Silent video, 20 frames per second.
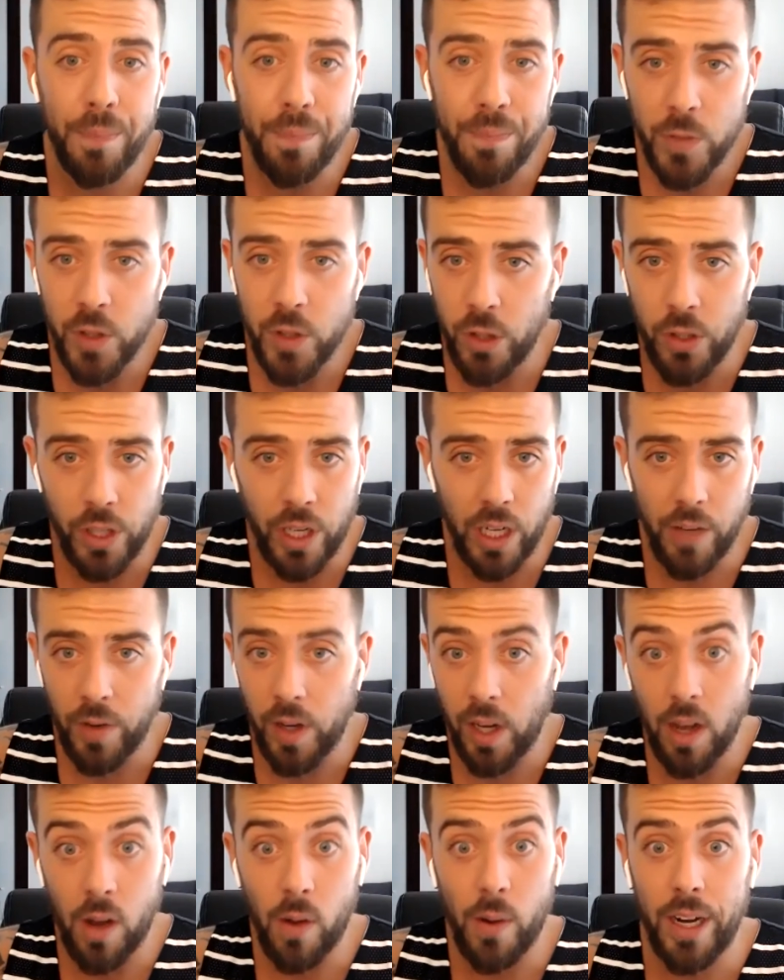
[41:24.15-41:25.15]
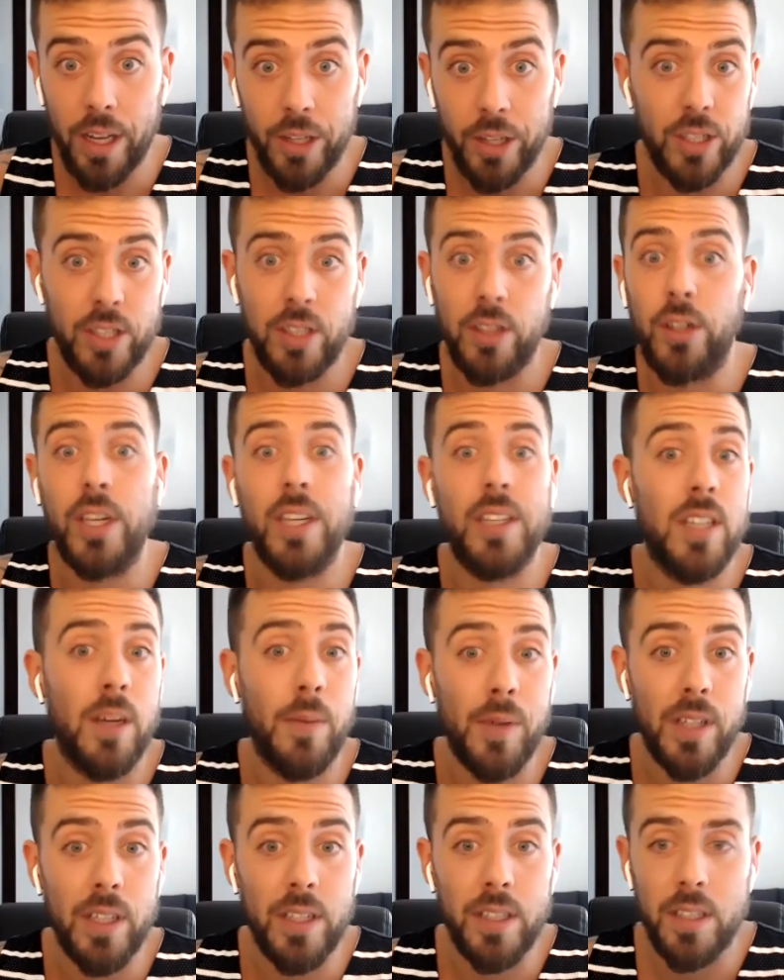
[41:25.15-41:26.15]
So you could even go in and just look at some
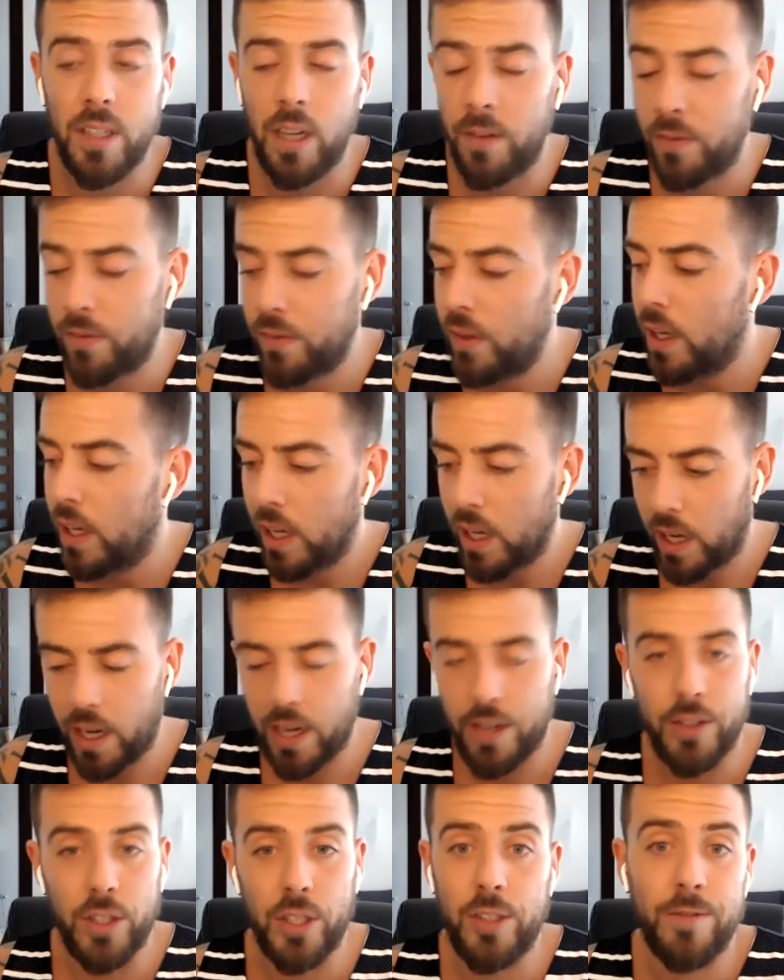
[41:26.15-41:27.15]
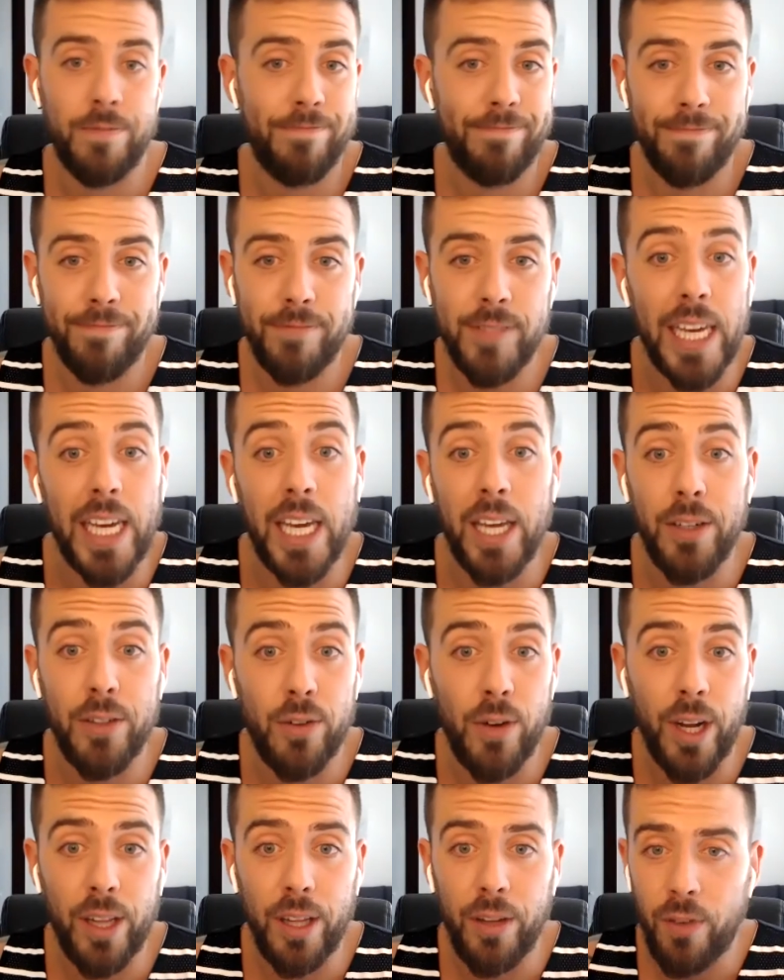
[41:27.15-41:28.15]
of this stuff and just take it
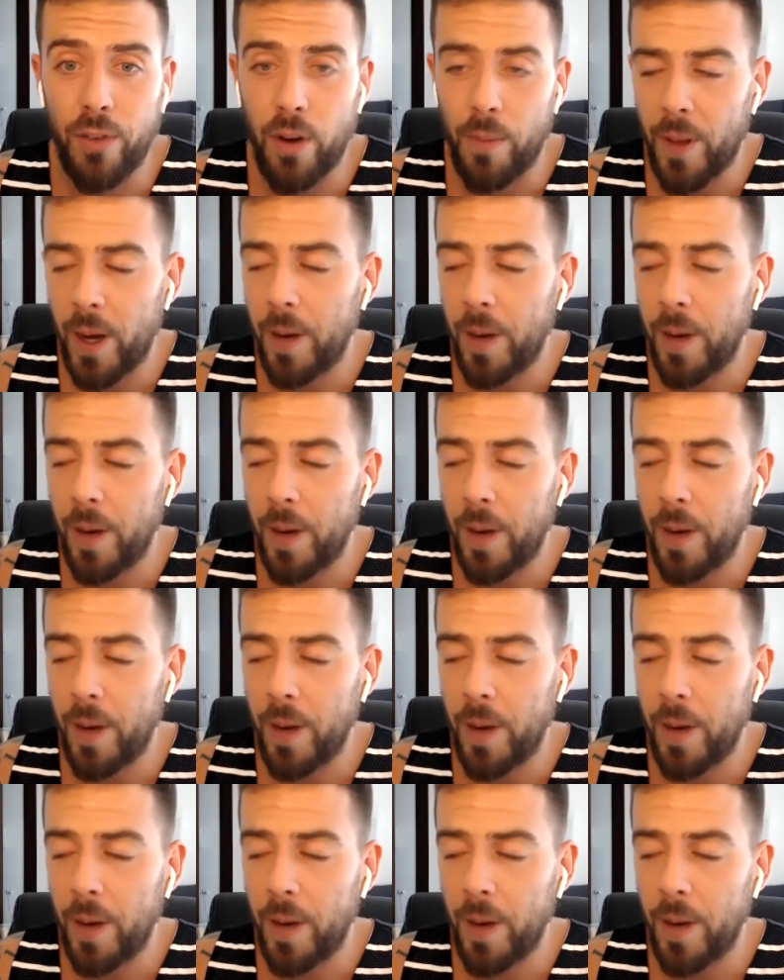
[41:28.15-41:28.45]
directly from there.